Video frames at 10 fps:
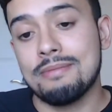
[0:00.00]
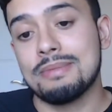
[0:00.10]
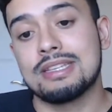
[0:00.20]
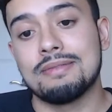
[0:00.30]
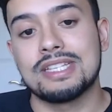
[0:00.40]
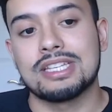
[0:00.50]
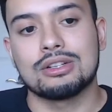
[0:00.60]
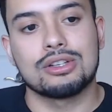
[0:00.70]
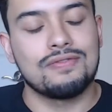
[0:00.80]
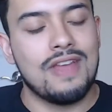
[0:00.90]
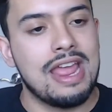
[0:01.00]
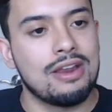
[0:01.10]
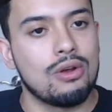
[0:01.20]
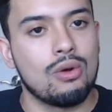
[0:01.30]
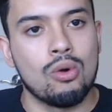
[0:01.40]
76ers
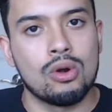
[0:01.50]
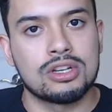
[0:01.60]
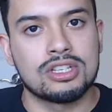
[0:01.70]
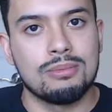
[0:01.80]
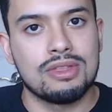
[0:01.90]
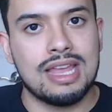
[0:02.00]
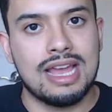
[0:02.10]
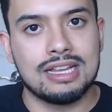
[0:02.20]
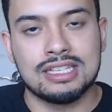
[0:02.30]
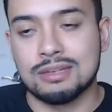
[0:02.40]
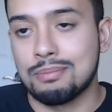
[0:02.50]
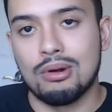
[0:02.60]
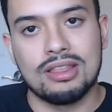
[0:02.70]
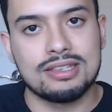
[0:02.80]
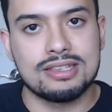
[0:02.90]
fan or someone that is
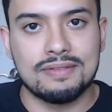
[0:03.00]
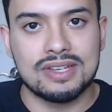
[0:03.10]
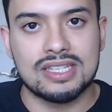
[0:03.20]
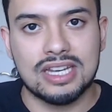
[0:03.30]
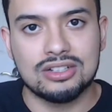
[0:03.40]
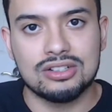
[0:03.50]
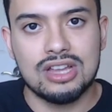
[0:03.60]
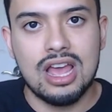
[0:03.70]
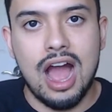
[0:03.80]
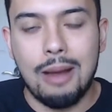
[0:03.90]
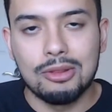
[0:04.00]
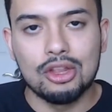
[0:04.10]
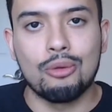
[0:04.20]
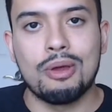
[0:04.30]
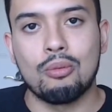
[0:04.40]
supporting the 76ers, I'm a
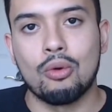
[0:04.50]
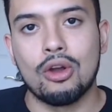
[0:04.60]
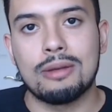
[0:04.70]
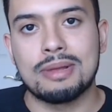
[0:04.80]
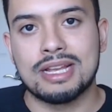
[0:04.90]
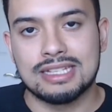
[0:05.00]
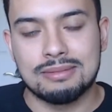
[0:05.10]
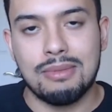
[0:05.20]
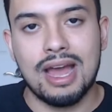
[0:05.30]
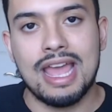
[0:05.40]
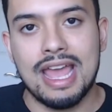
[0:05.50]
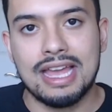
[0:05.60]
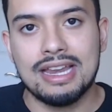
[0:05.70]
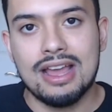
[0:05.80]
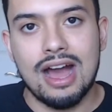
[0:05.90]
little bit worried because in my
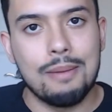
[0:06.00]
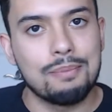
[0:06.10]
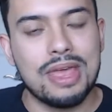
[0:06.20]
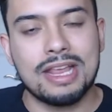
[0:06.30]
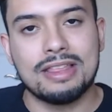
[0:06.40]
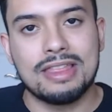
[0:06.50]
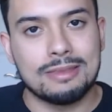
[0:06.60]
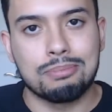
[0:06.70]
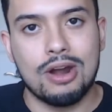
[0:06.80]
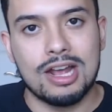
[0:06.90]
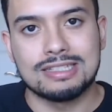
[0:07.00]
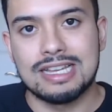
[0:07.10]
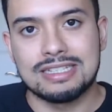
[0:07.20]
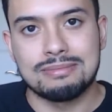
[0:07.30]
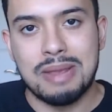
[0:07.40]
head, I'm thinking that the
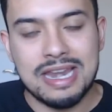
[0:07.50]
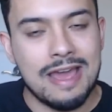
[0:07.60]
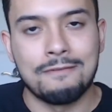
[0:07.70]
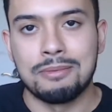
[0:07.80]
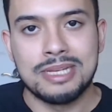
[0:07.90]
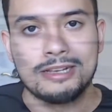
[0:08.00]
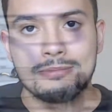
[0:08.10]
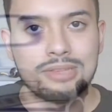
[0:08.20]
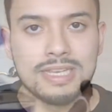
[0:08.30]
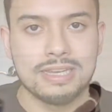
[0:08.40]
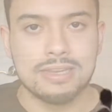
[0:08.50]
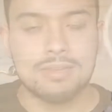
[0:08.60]
process may never be completed.